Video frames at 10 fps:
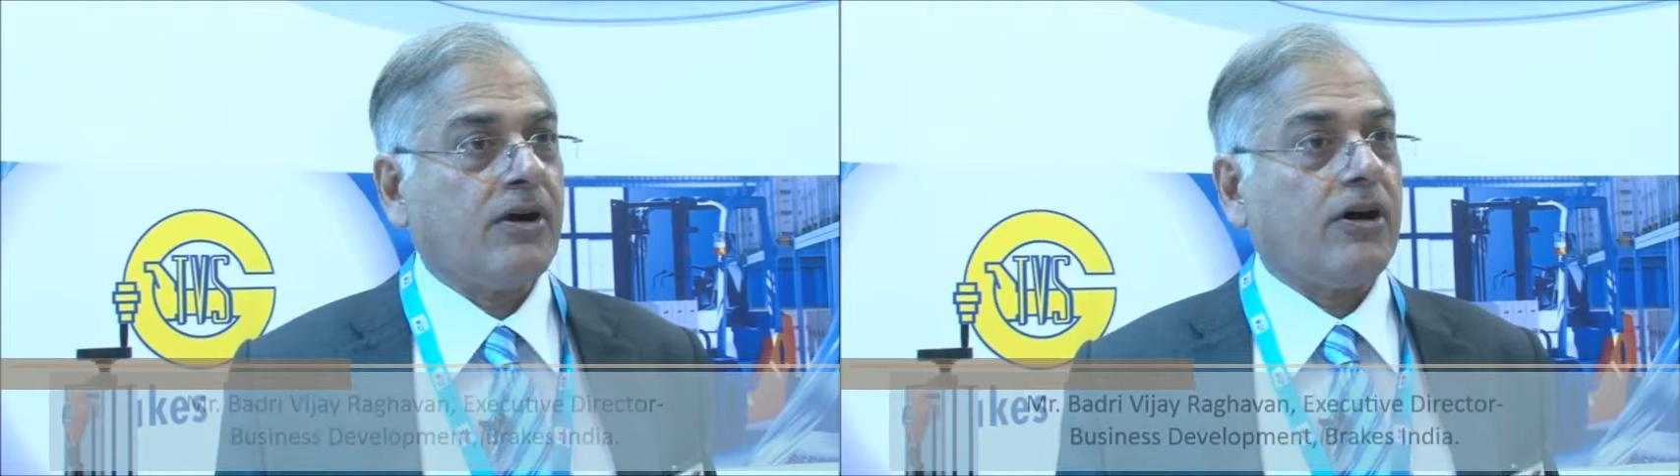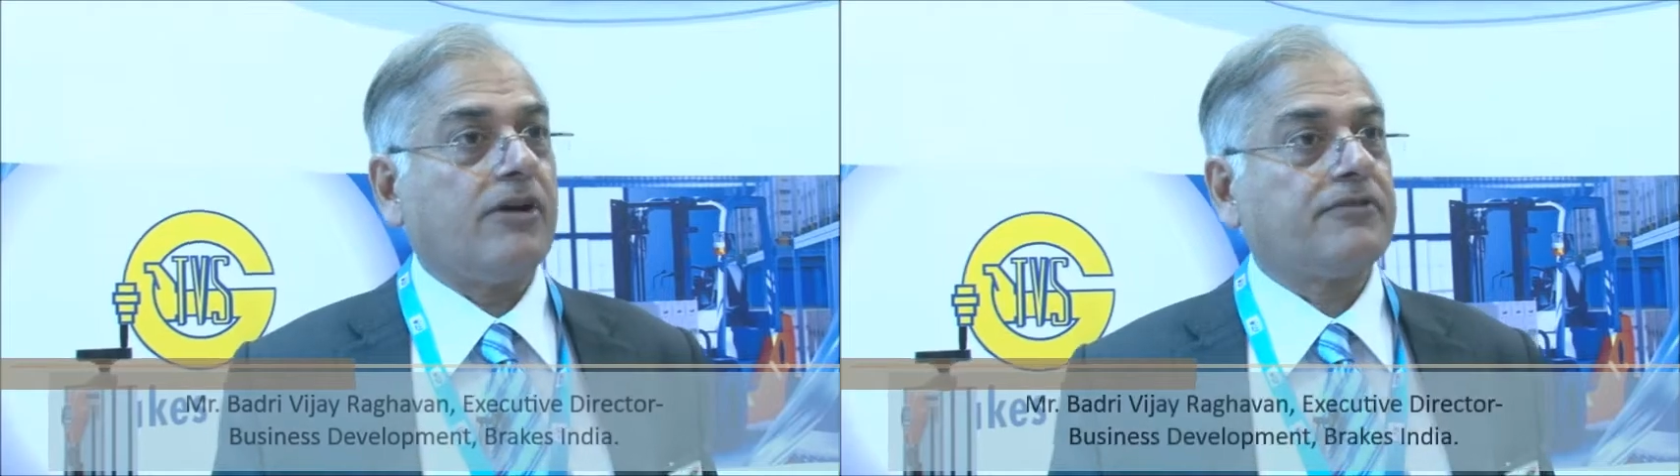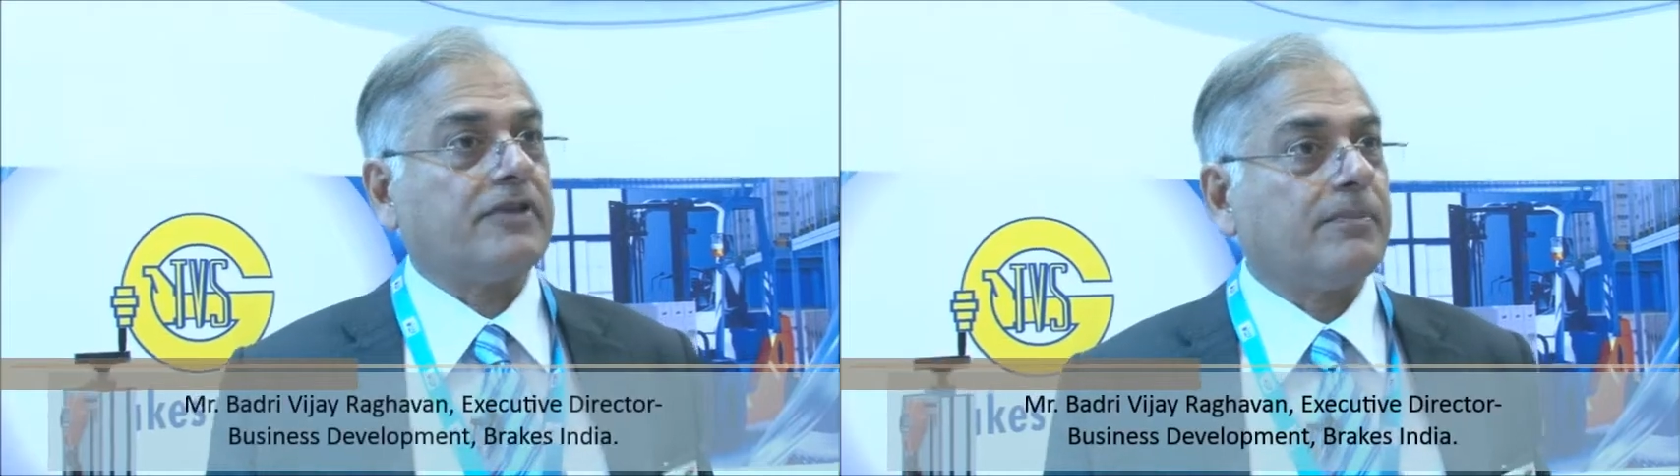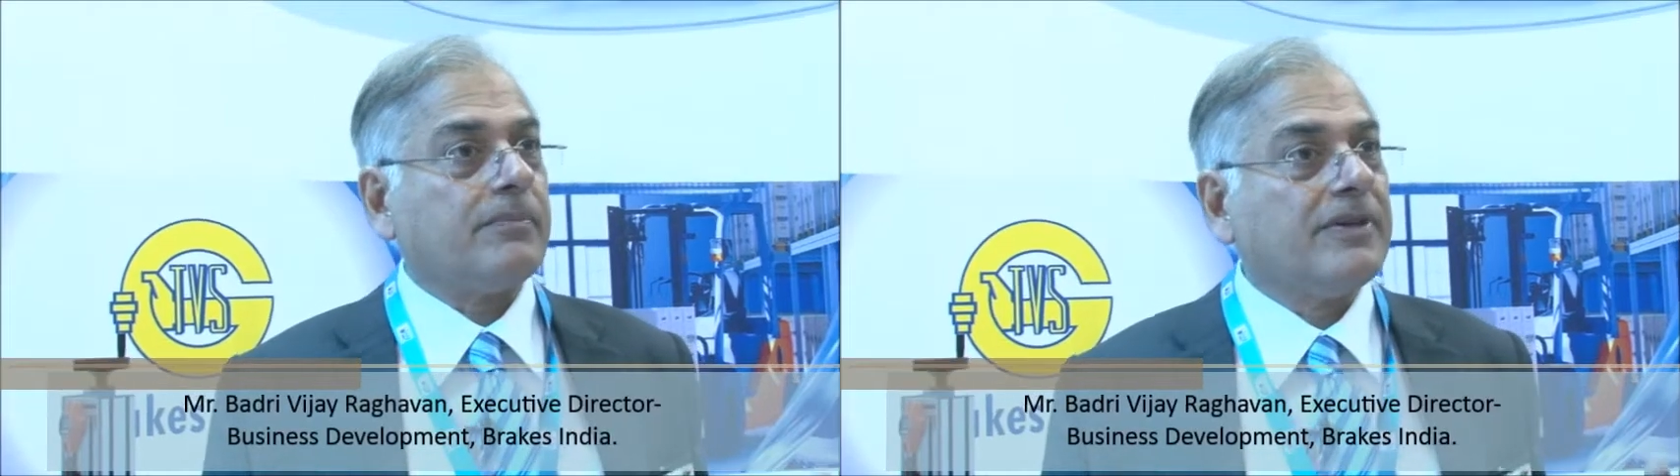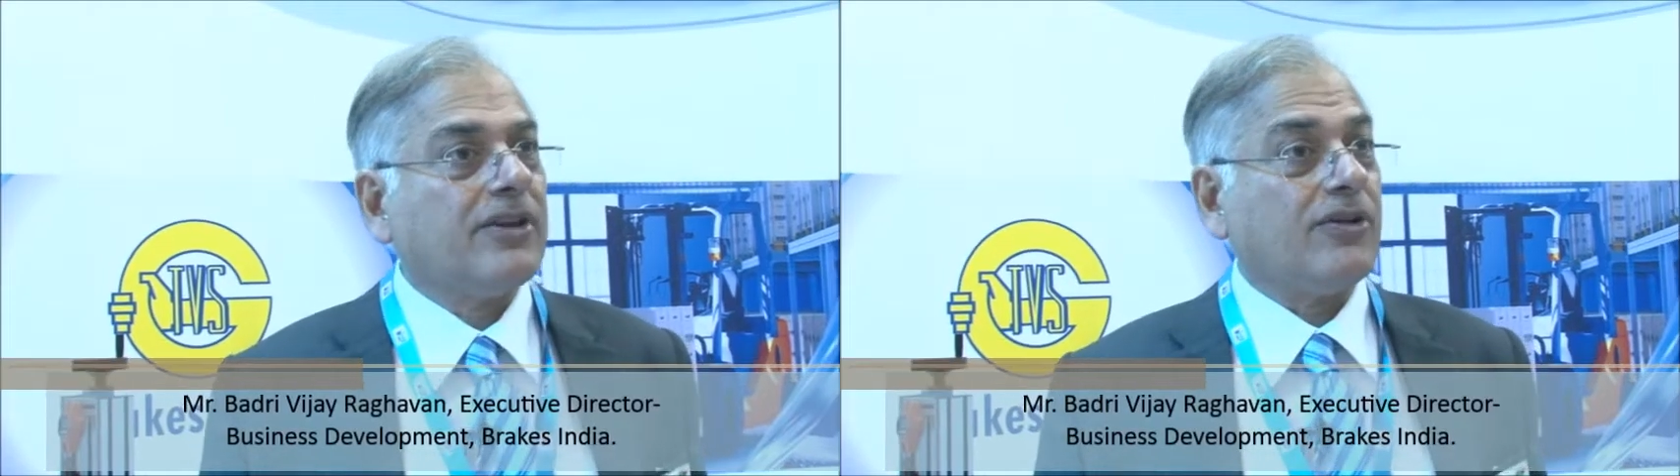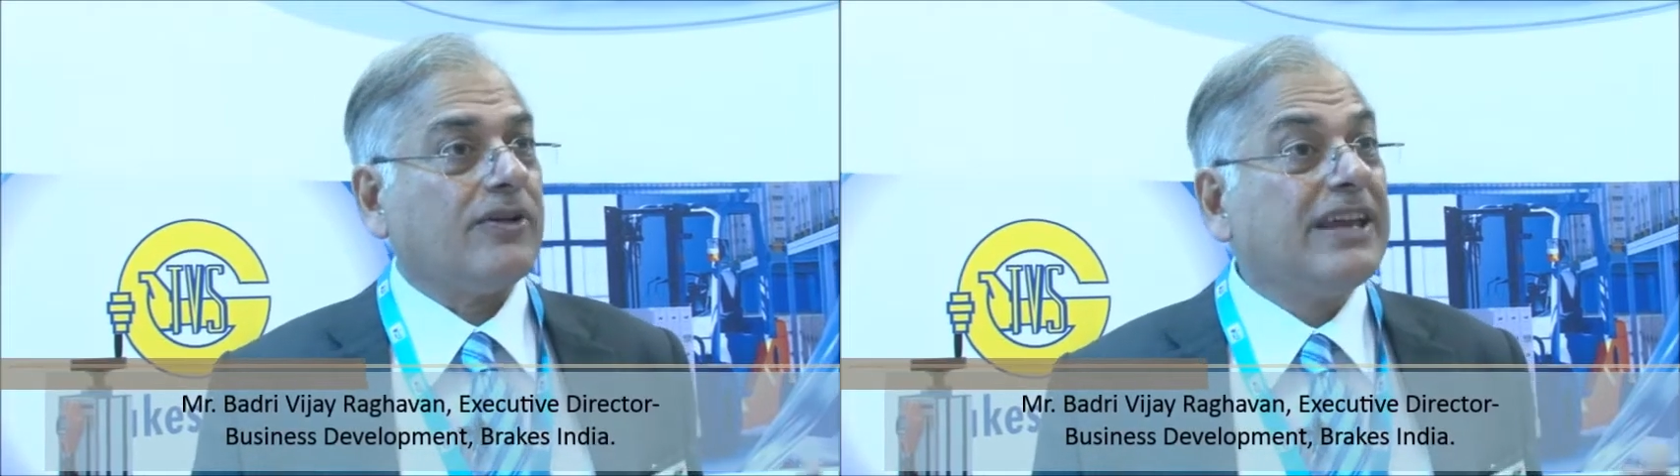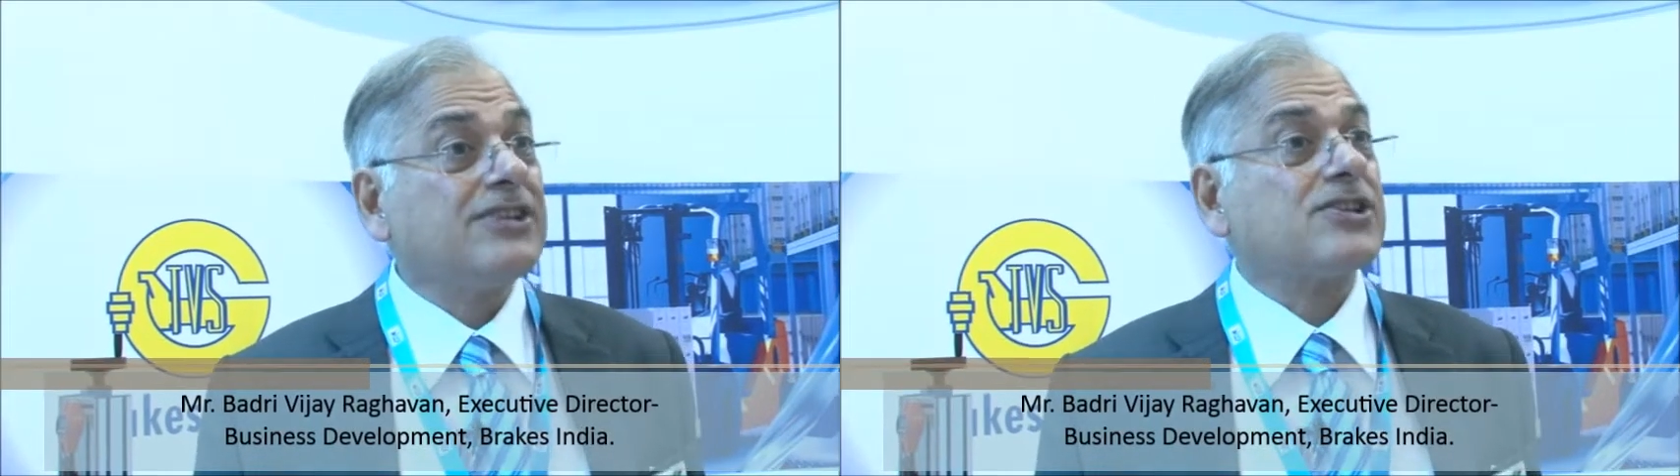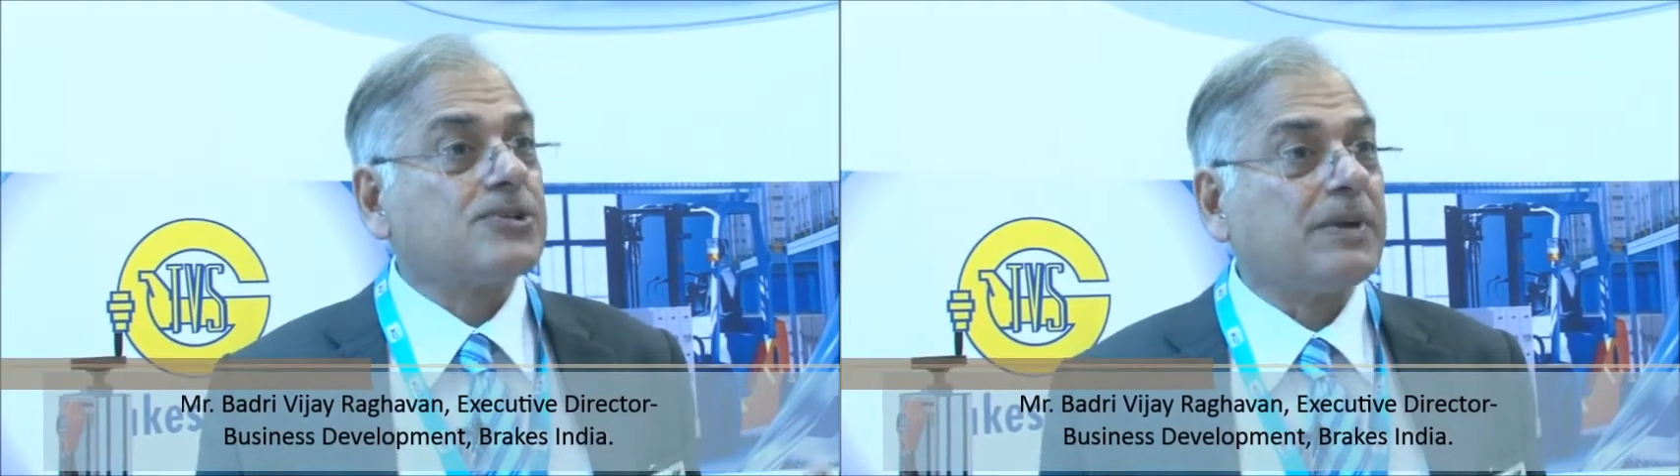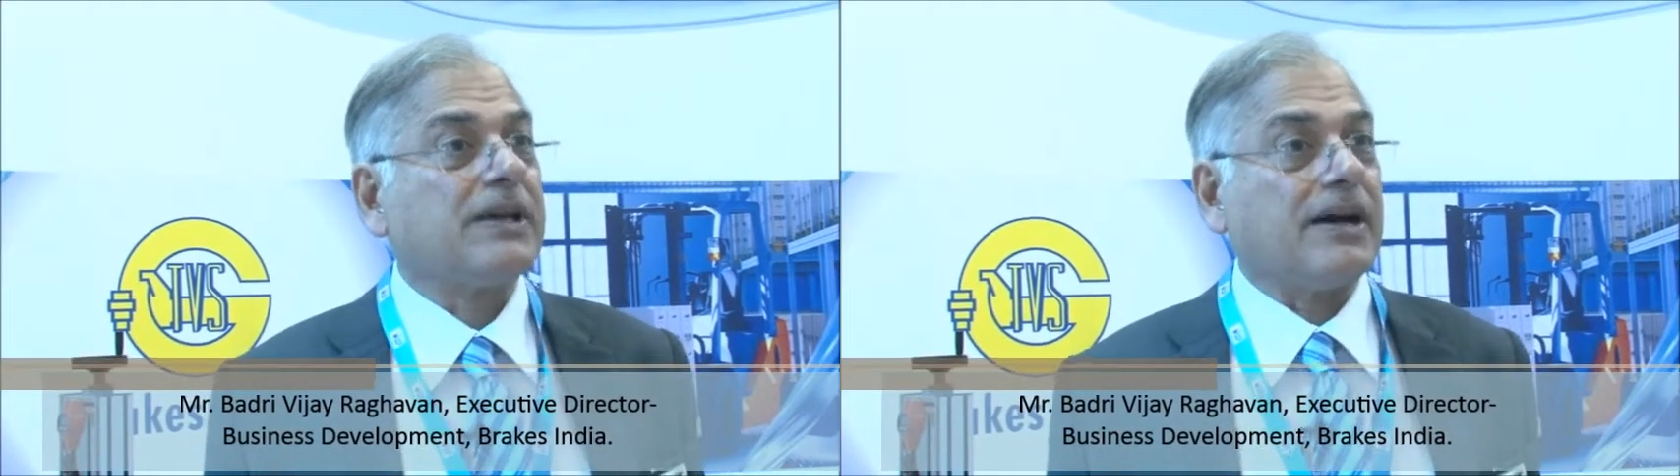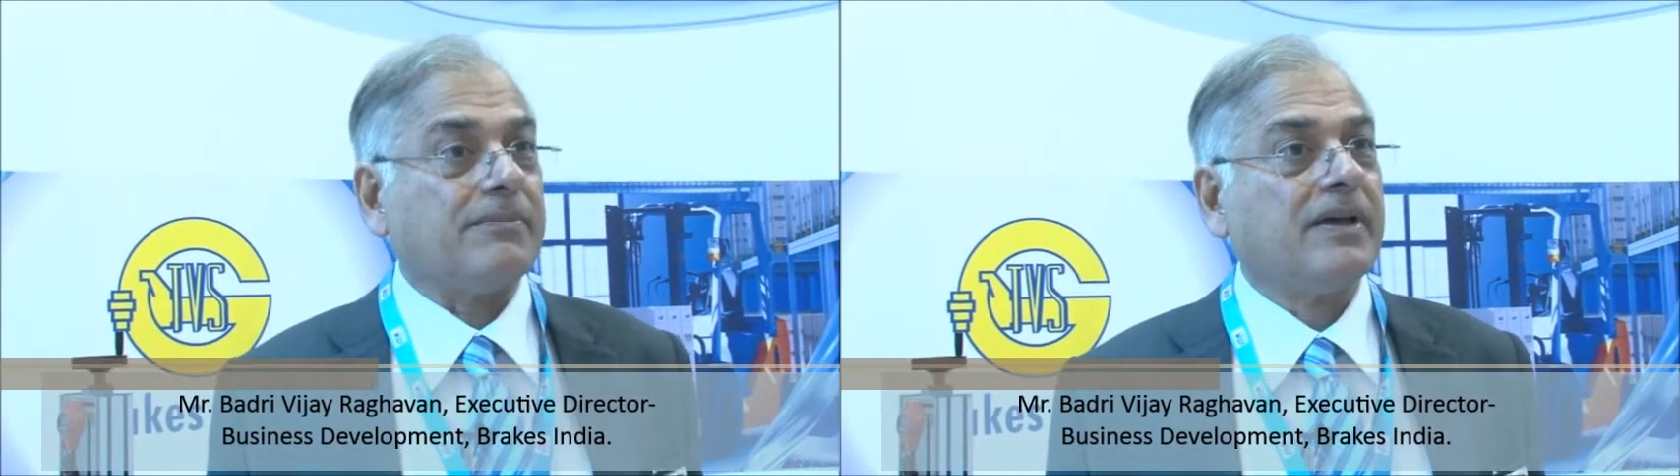of the, you know, interest
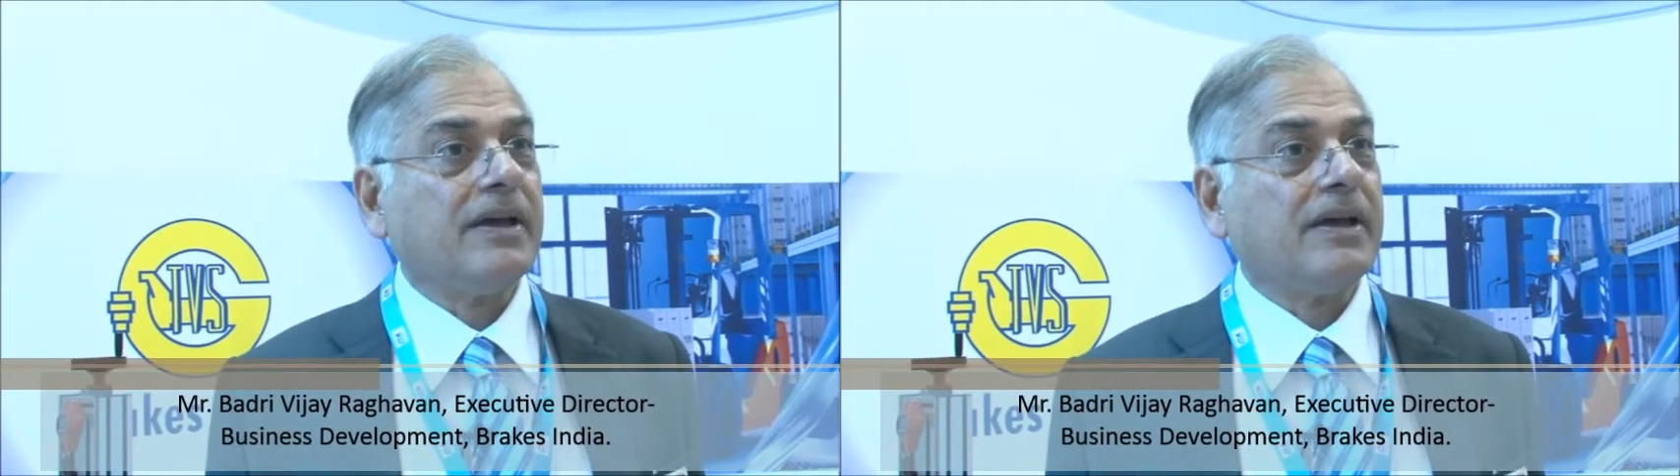pickup